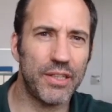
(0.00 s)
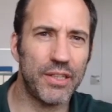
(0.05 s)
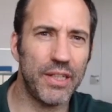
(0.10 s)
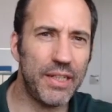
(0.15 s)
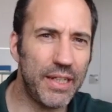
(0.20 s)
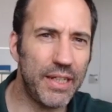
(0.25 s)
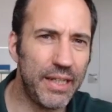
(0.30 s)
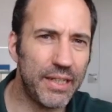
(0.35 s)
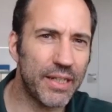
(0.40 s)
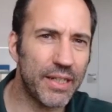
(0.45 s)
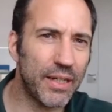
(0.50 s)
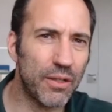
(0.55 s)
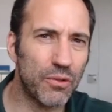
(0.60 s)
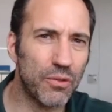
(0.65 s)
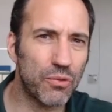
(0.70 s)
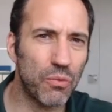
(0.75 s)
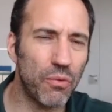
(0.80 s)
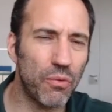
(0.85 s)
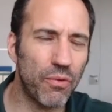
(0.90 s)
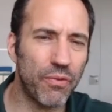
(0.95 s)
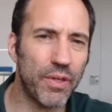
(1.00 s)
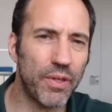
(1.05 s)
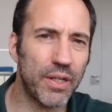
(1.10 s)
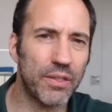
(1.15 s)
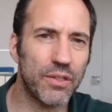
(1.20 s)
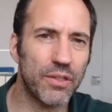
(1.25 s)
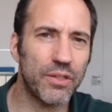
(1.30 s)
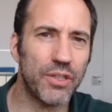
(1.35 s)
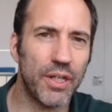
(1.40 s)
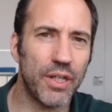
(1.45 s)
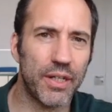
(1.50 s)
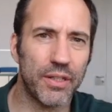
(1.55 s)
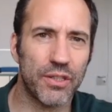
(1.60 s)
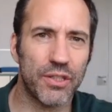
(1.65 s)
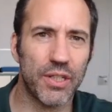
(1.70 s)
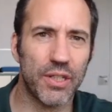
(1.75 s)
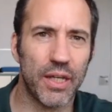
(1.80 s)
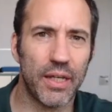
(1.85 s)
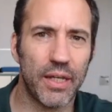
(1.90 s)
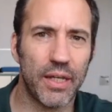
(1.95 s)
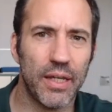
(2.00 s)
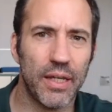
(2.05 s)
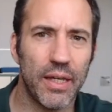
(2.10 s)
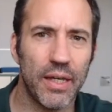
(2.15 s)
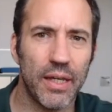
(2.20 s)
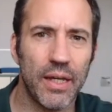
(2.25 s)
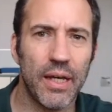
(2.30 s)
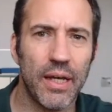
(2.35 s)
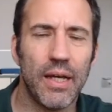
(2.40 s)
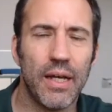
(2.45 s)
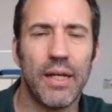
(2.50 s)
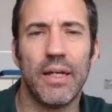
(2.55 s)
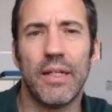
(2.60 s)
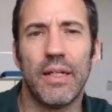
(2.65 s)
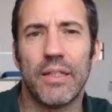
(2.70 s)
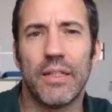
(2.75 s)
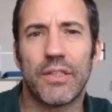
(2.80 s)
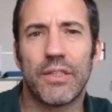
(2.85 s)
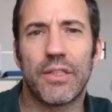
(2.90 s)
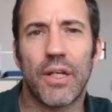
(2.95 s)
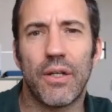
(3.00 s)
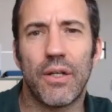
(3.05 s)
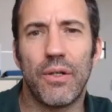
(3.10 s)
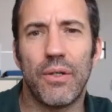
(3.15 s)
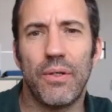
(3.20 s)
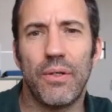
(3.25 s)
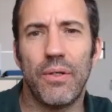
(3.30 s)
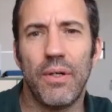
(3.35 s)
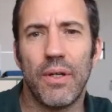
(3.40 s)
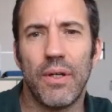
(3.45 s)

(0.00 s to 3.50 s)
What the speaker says: details all the things that she can see. So